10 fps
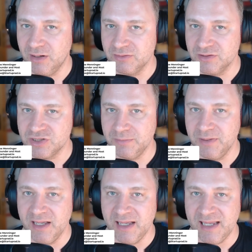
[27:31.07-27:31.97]
ownership
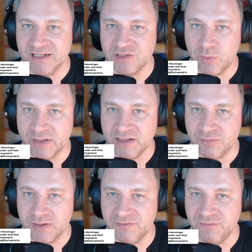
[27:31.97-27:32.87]
in
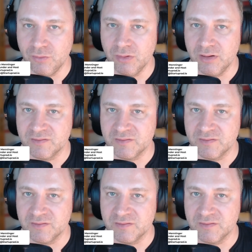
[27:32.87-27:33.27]
2024,